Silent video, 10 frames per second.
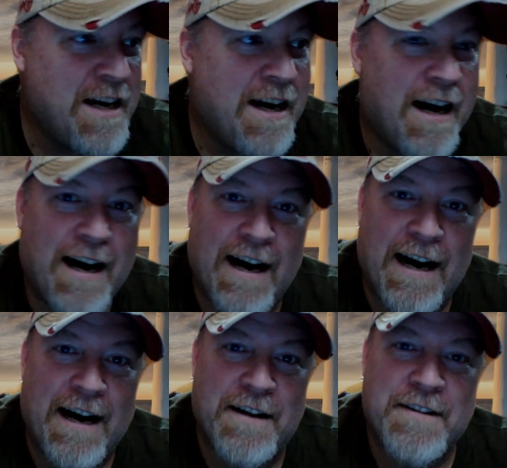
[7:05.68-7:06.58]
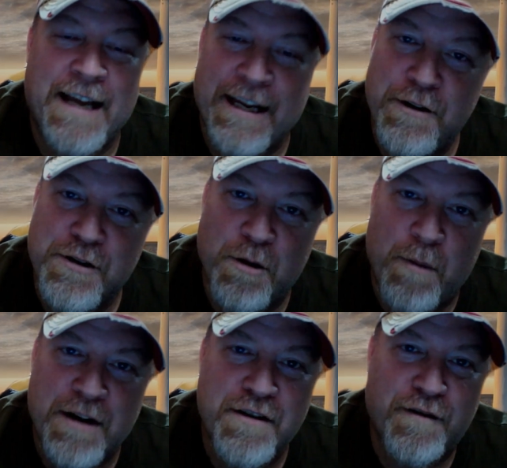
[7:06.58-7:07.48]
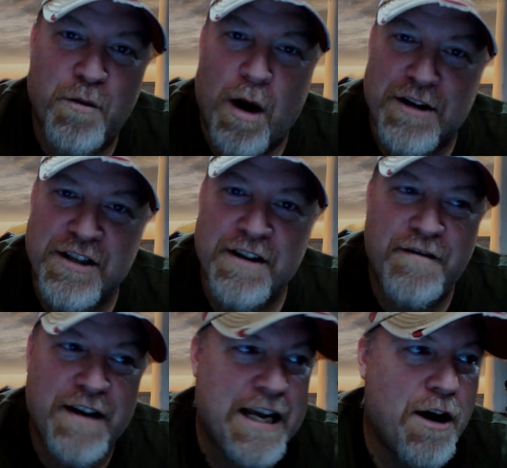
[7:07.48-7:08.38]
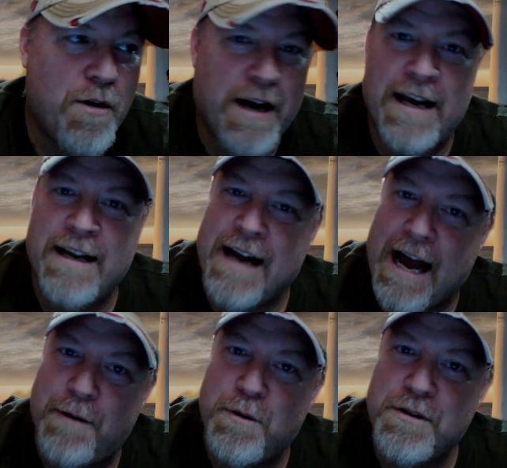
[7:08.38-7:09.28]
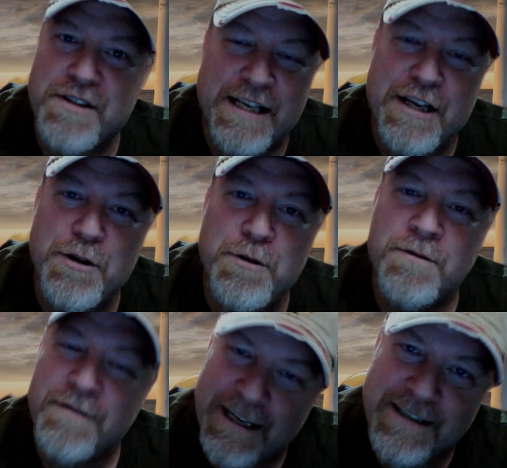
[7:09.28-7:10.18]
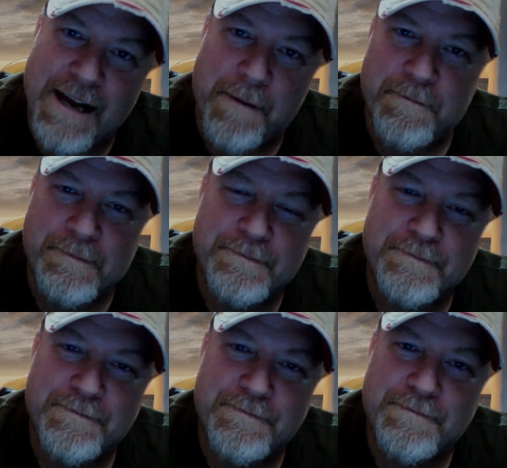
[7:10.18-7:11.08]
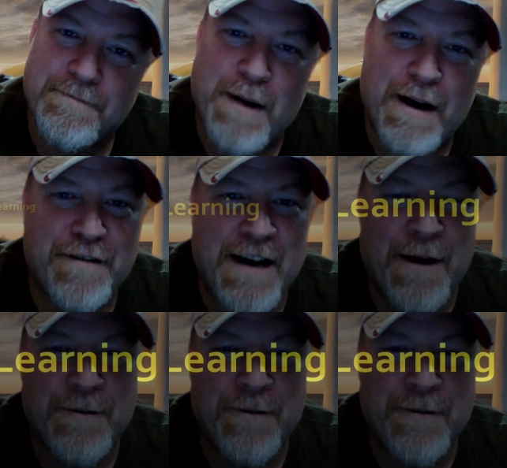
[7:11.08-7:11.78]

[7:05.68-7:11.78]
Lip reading: Thank you so much for watching the video, and I will see you next time. Bye for now.